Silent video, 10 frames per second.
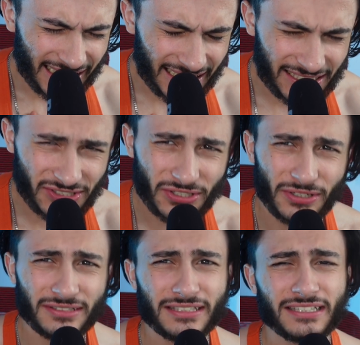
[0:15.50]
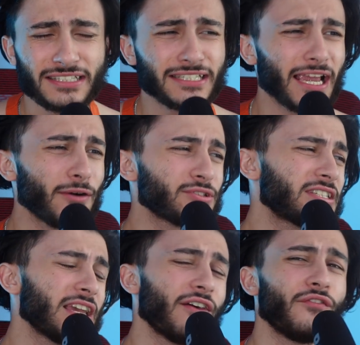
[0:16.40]
And he's gone to
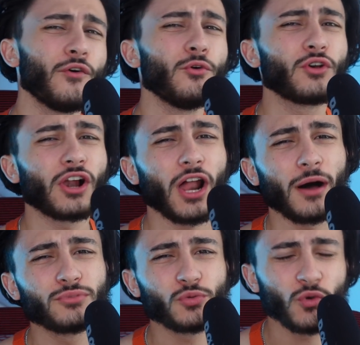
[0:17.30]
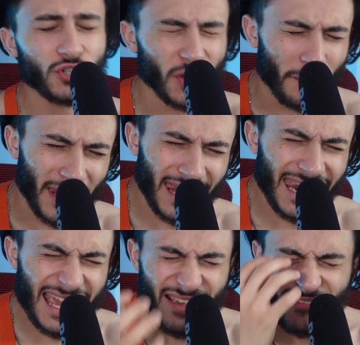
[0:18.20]
Chelsea of all clubs. Would you
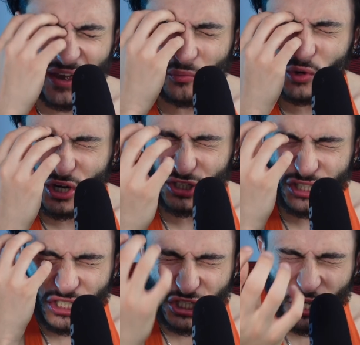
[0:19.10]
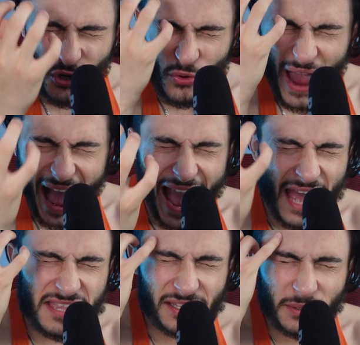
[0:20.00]
believe it? Would you,
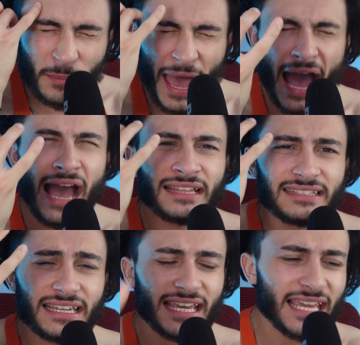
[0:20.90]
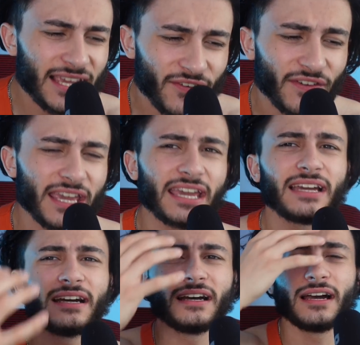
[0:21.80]
Adam and Eve?
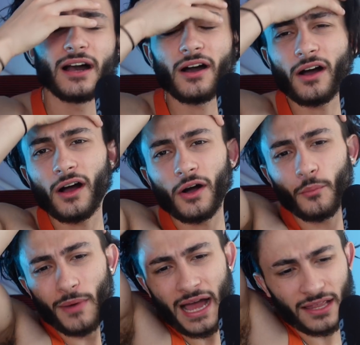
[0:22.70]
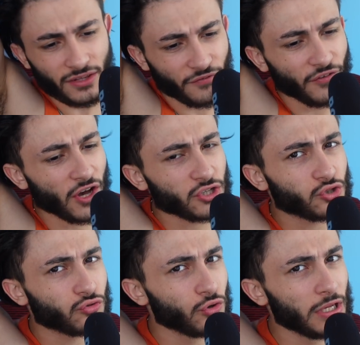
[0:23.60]
Oh man, the first
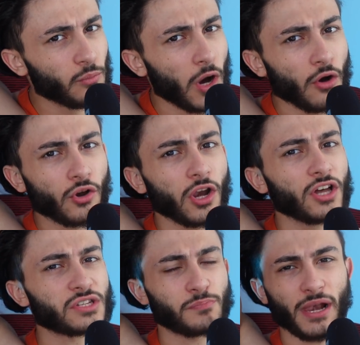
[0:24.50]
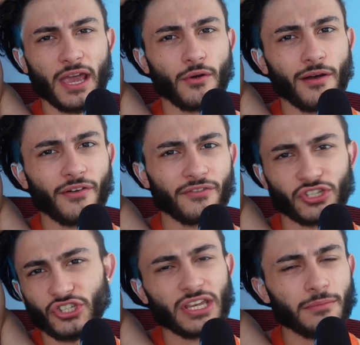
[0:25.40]
truly world-class player I've ever
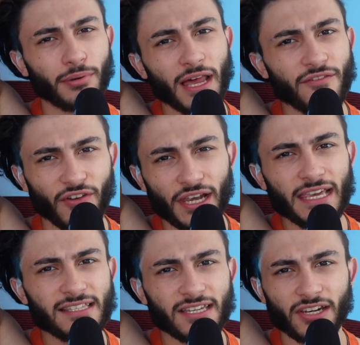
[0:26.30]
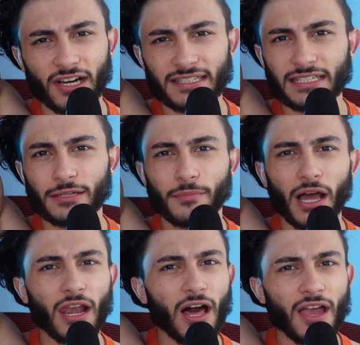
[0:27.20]
seen play for Leeds United in
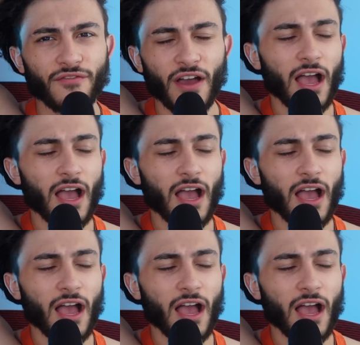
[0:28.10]
my life.